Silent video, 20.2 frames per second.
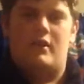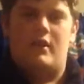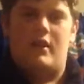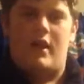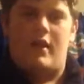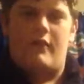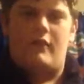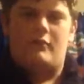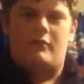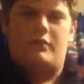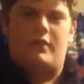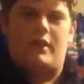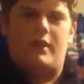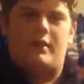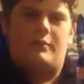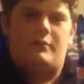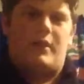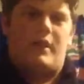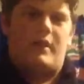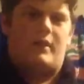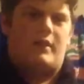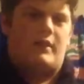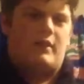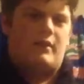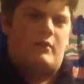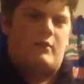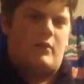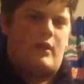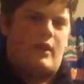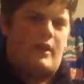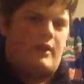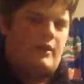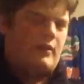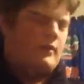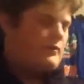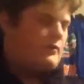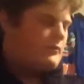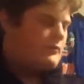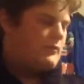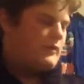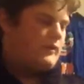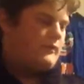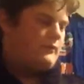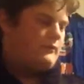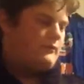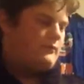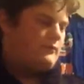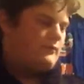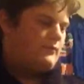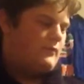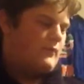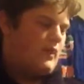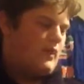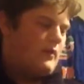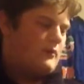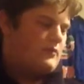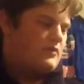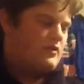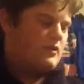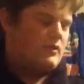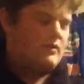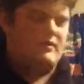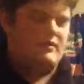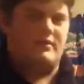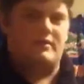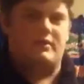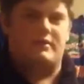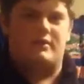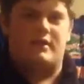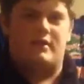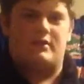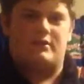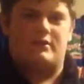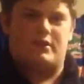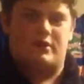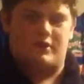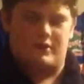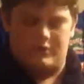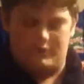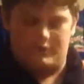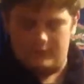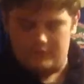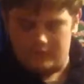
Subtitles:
haven't played Blackie in a while, but I'm sure it still sounds good.